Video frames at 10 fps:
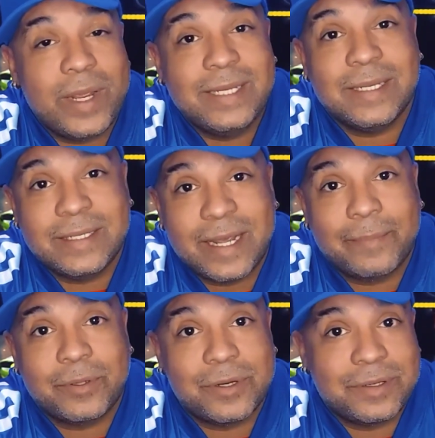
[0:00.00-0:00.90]
in
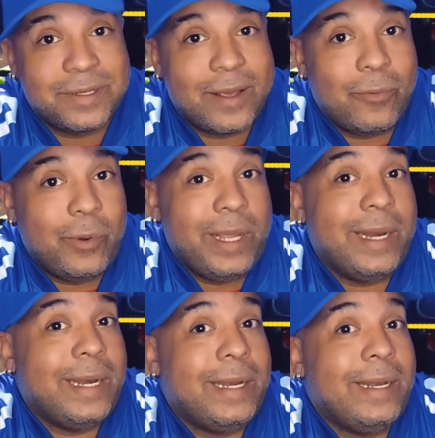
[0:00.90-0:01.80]
temperatures that we
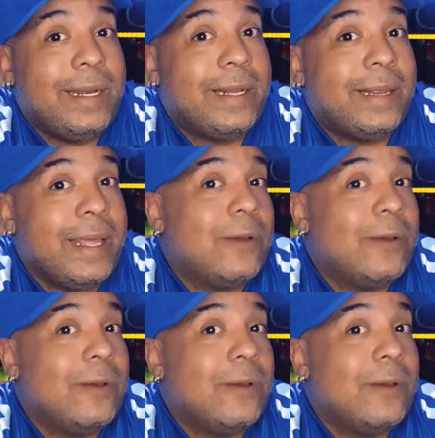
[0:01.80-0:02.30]
didn't think